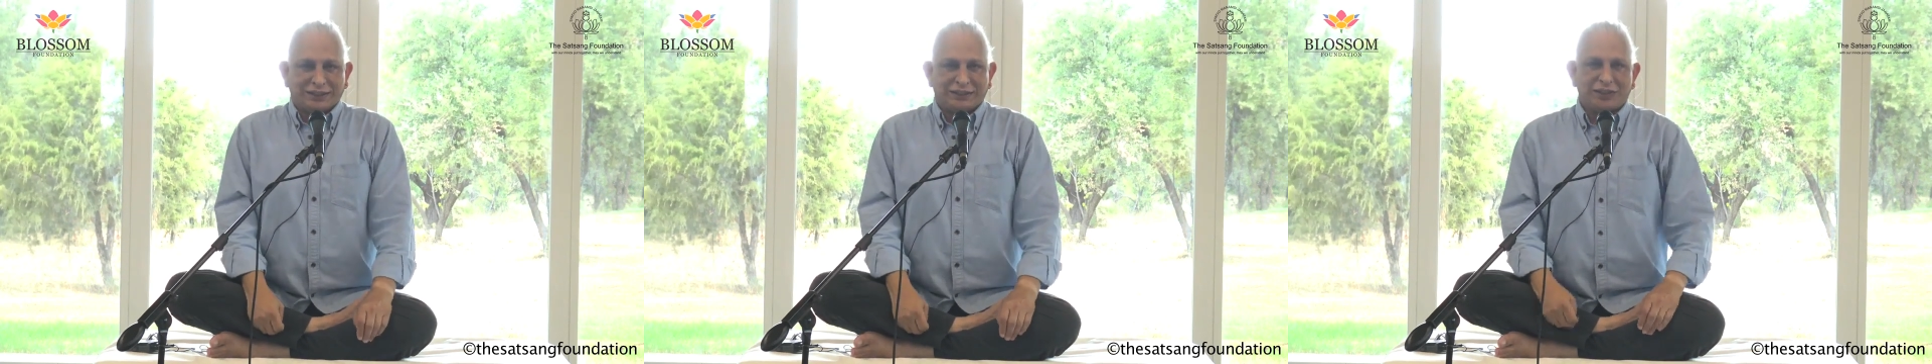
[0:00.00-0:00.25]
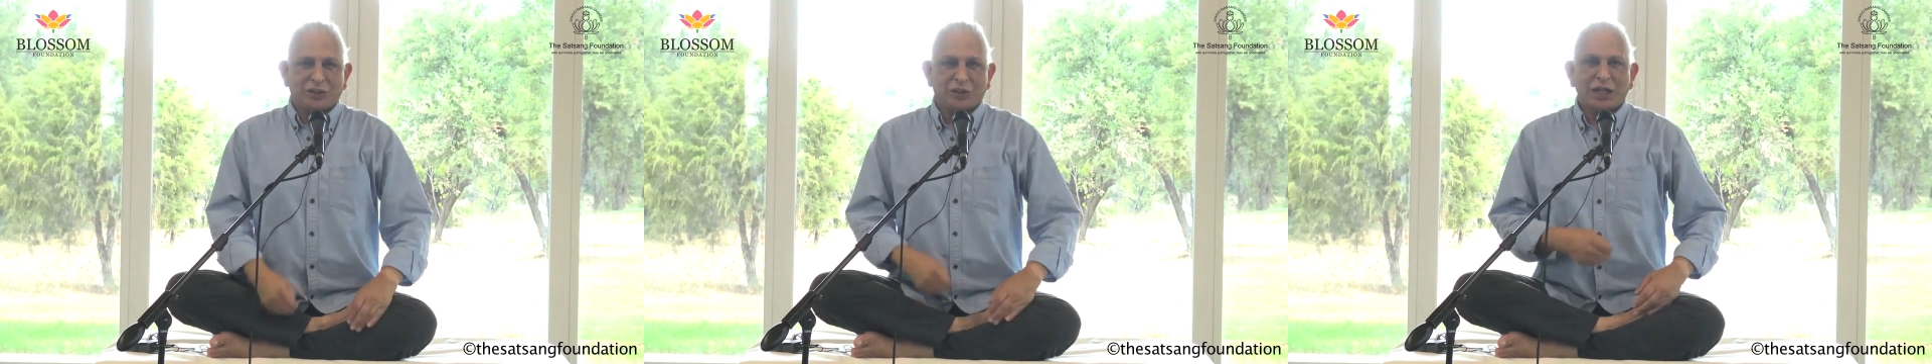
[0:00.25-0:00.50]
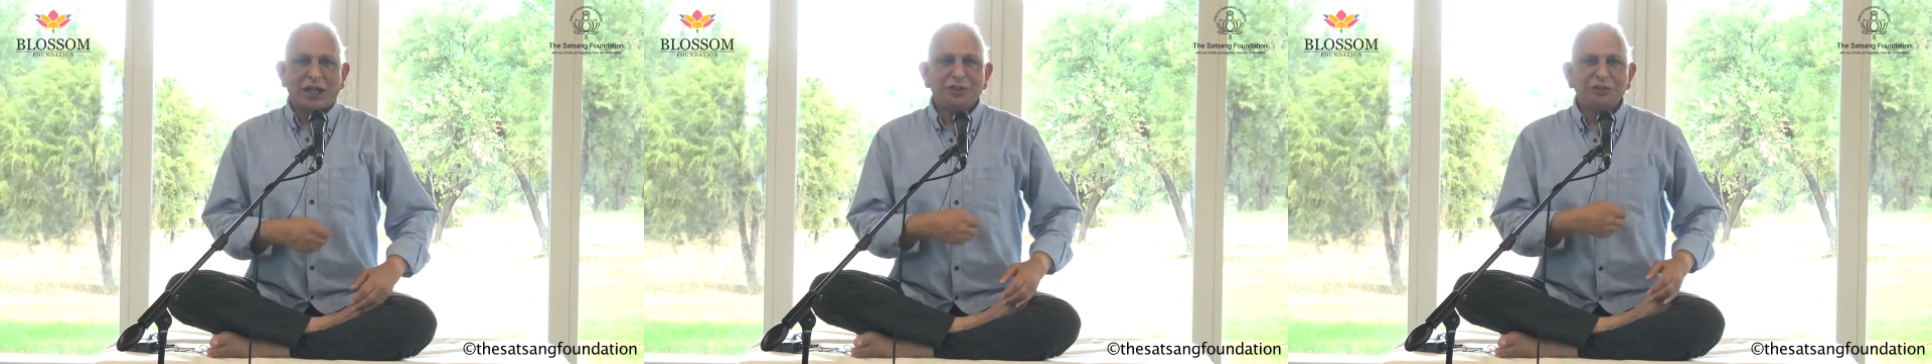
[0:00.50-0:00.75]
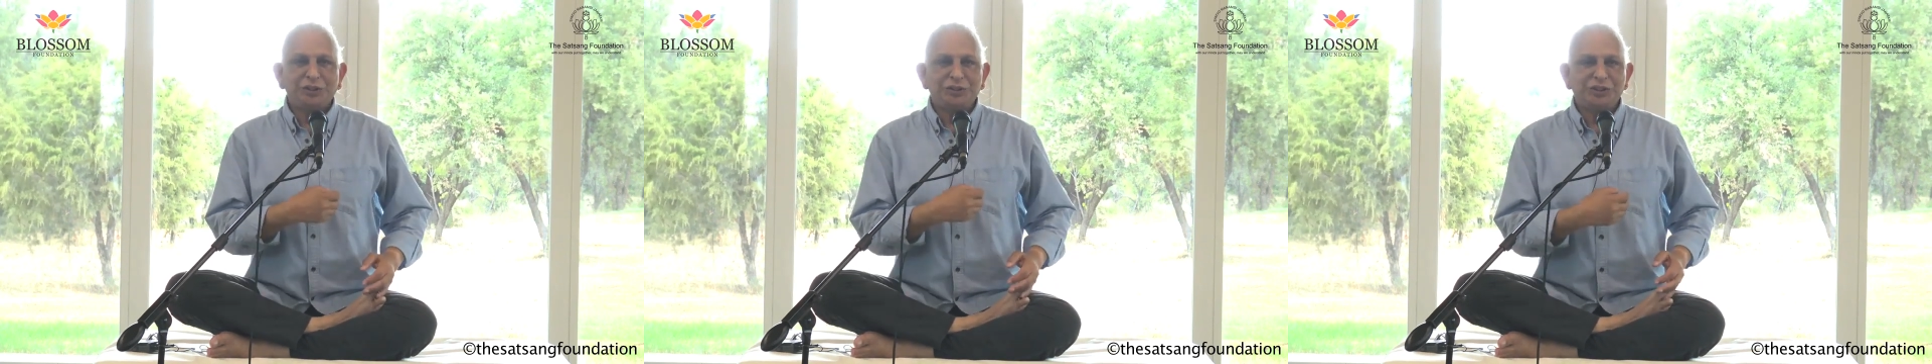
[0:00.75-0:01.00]
Now,
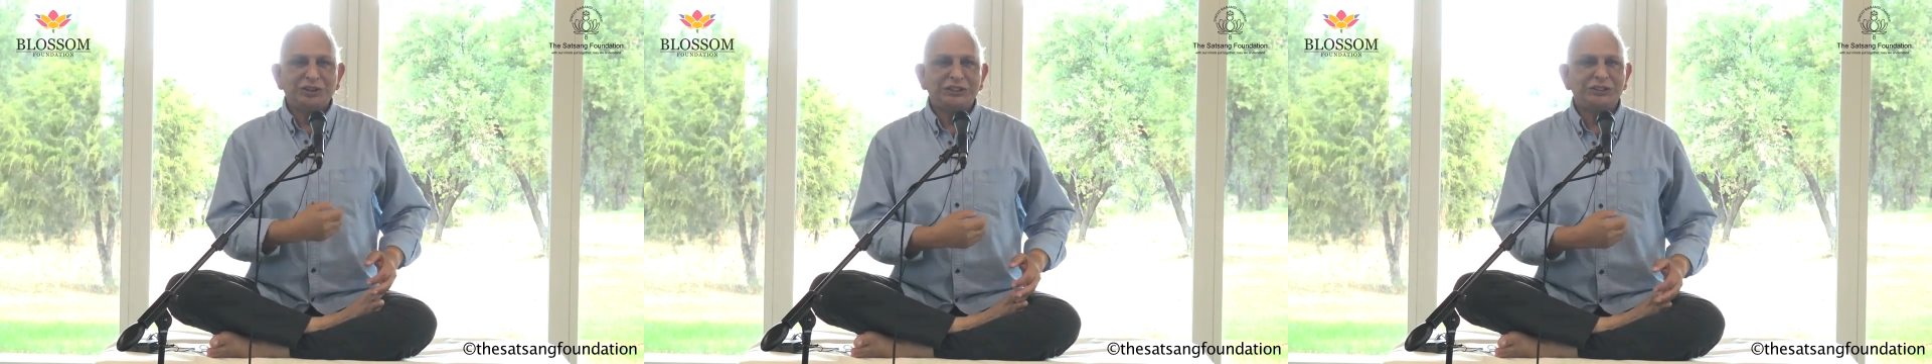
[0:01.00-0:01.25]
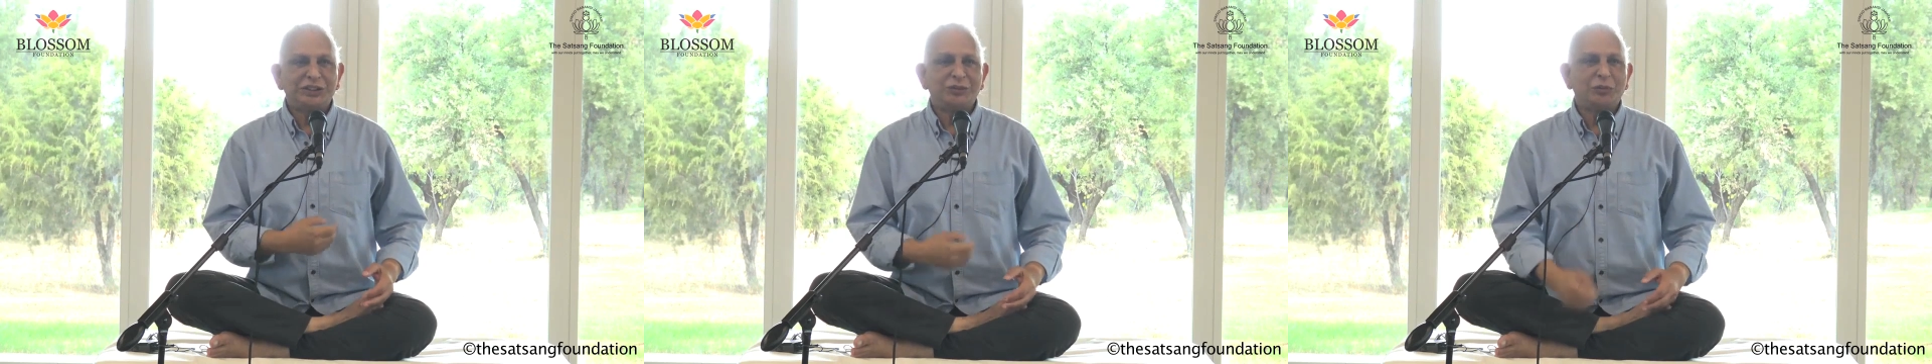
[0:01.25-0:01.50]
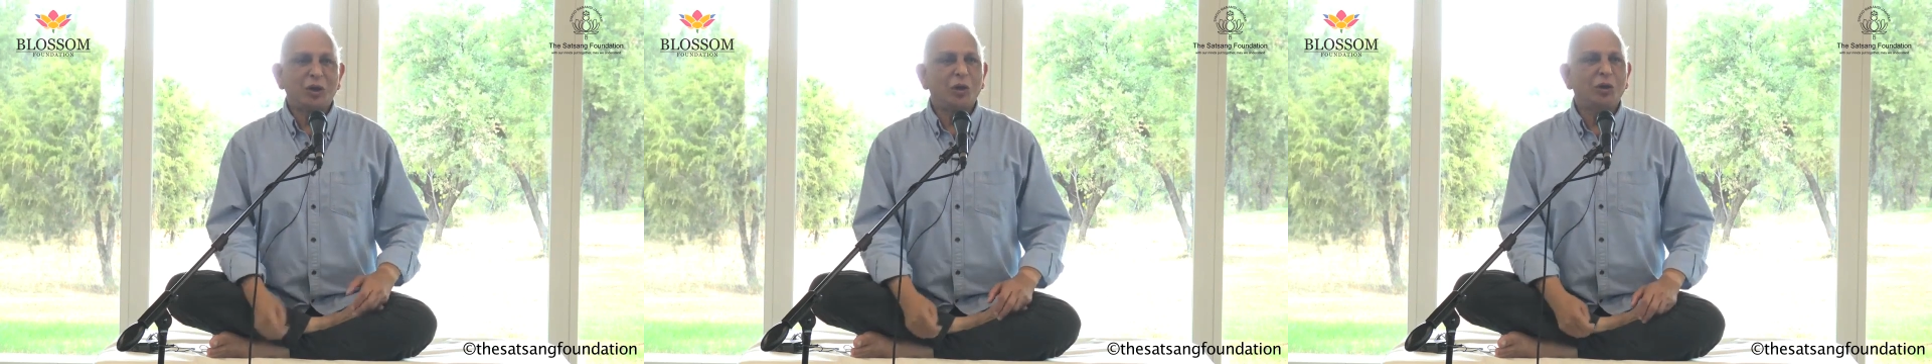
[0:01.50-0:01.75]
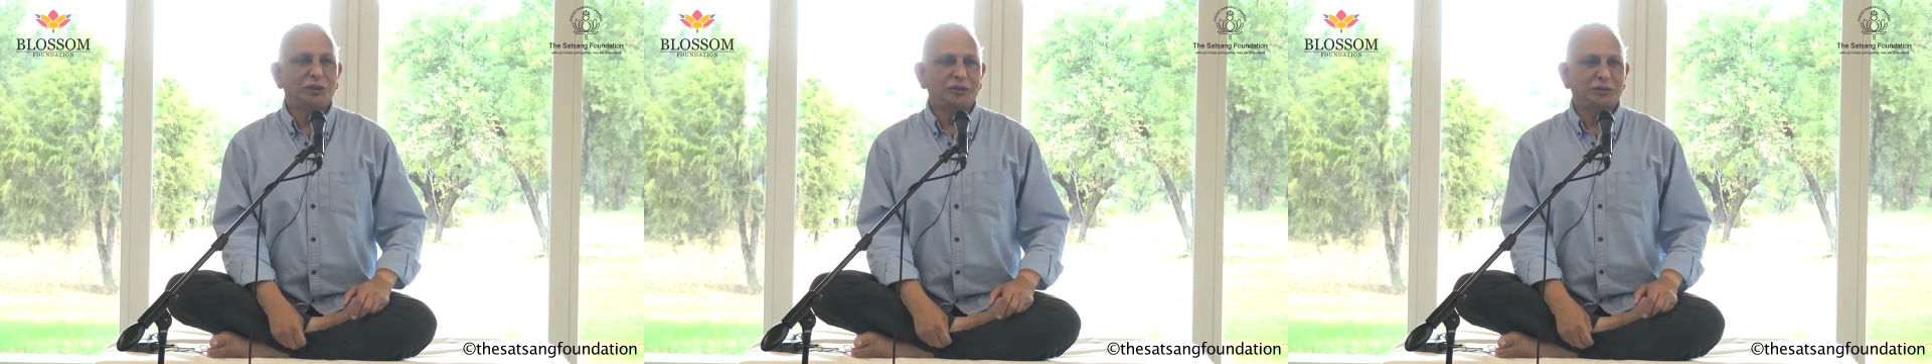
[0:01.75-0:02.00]
how do you switch them
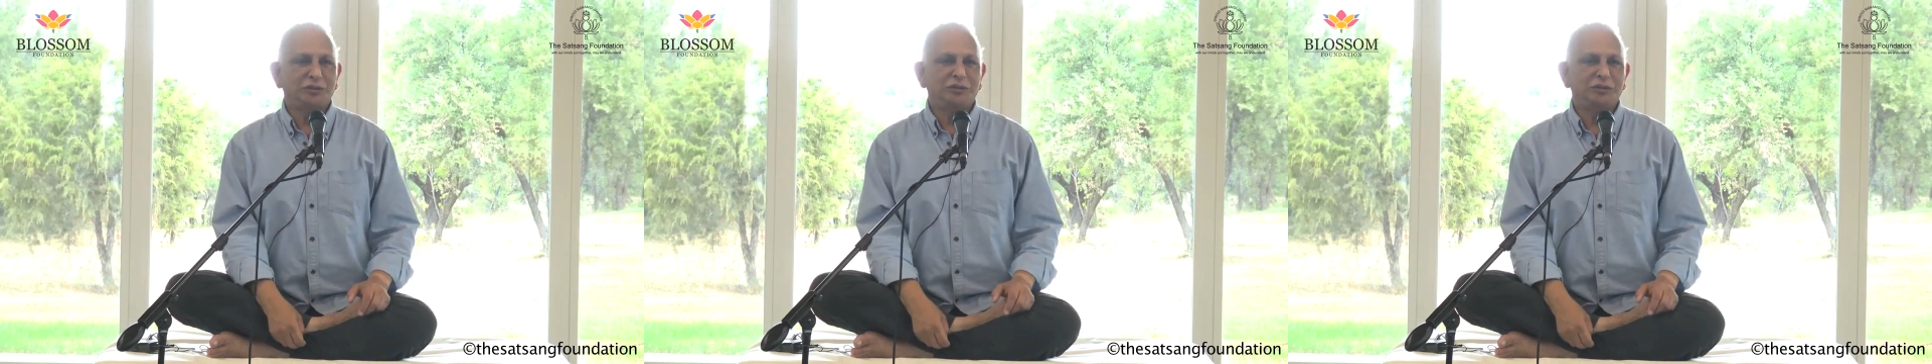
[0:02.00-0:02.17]
on?